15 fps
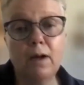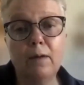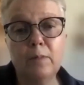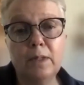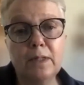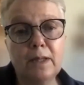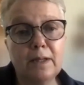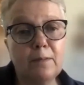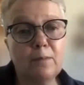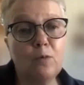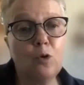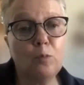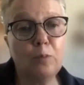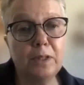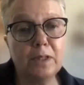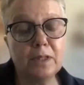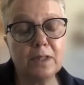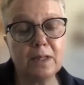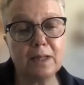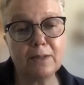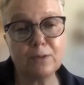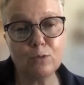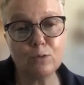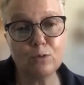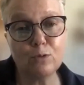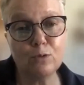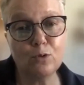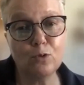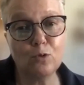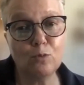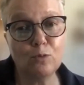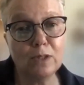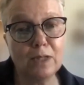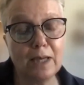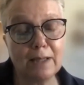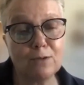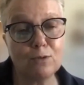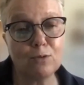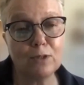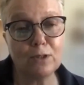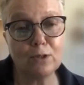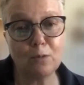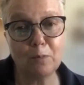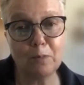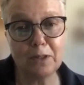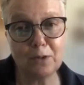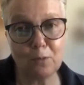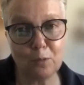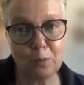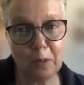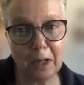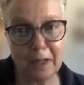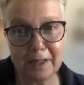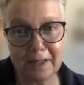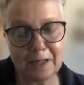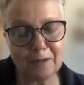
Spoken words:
I mean, I am hoping that we get a little bit of a break.